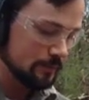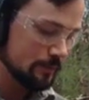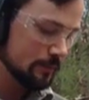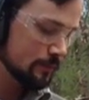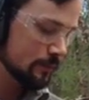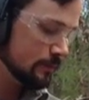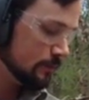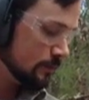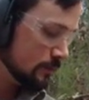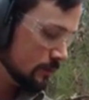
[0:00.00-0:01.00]

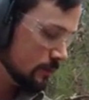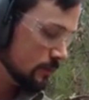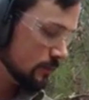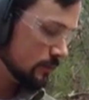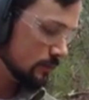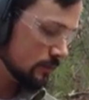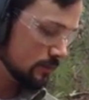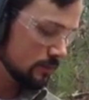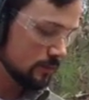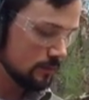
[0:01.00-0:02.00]

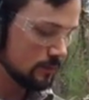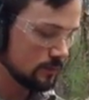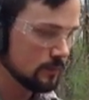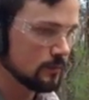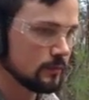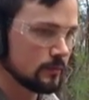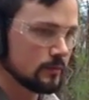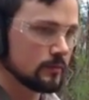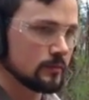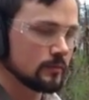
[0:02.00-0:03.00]

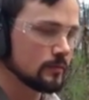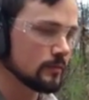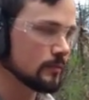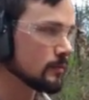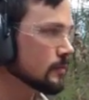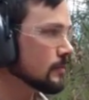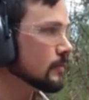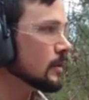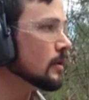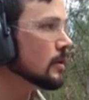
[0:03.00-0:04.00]

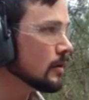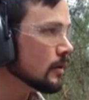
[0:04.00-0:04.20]
[no speech]